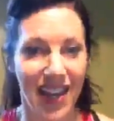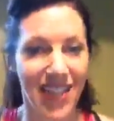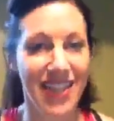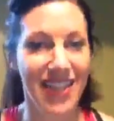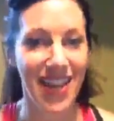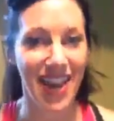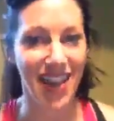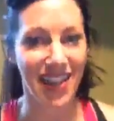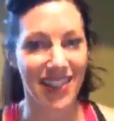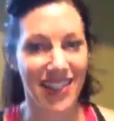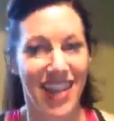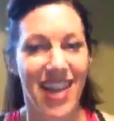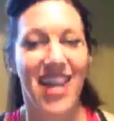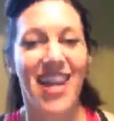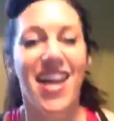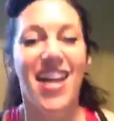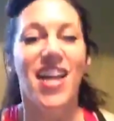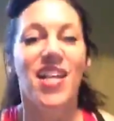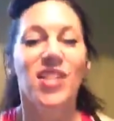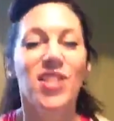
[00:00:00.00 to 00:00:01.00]
Yes.
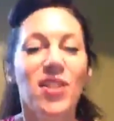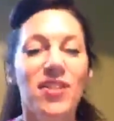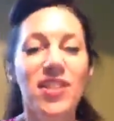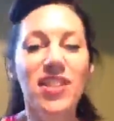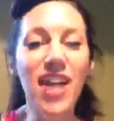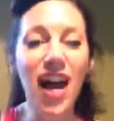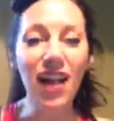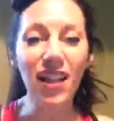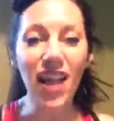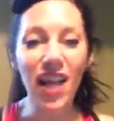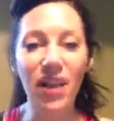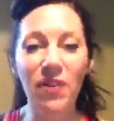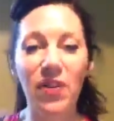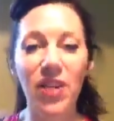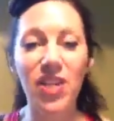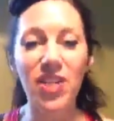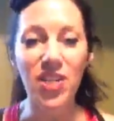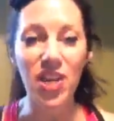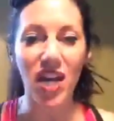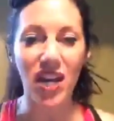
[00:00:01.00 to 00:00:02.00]
So it's not like
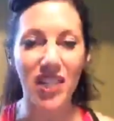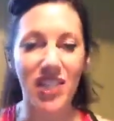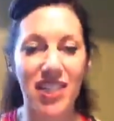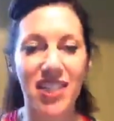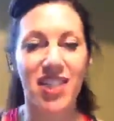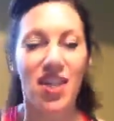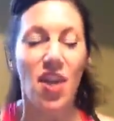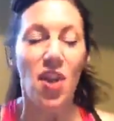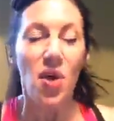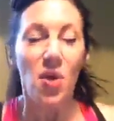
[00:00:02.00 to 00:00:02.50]
we just